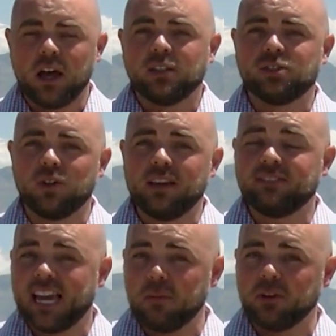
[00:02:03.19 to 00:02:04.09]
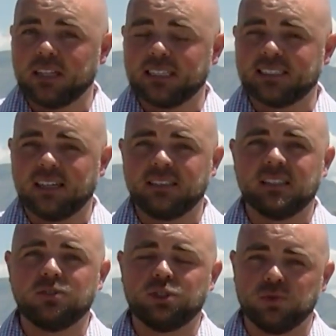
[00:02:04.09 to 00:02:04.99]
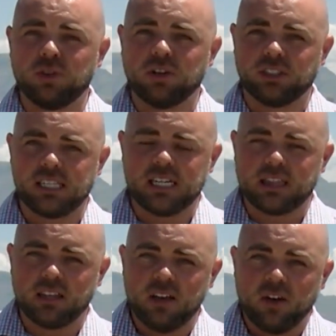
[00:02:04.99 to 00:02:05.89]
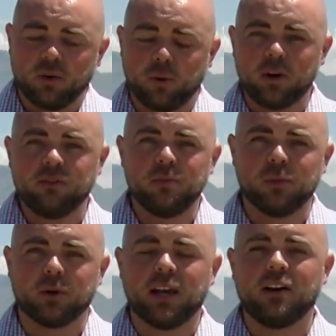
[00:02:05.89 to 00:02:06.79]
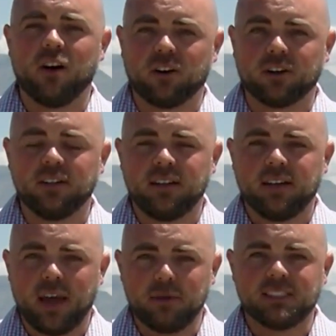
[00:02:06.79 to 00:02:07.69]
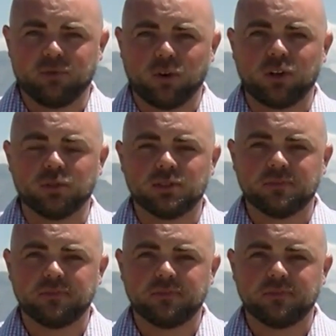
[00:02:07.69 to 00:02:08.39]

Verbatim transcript: so they've tabled this until June 13th. Reporting from Hooper, Cade Garner, ABC4 News.